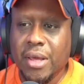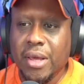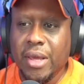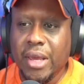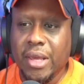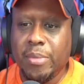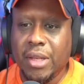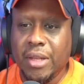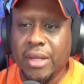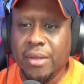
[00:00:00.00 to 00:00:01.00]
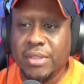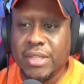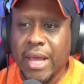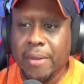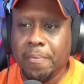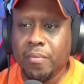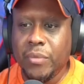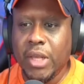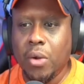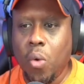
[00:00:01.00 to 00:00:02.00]
He believes that
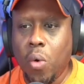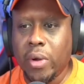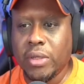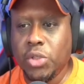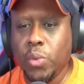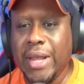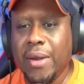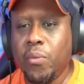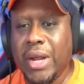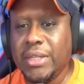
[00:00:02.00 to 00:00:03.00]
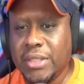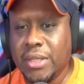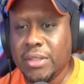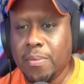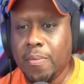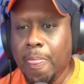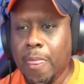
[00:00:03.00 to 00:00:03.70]
in order to end racism,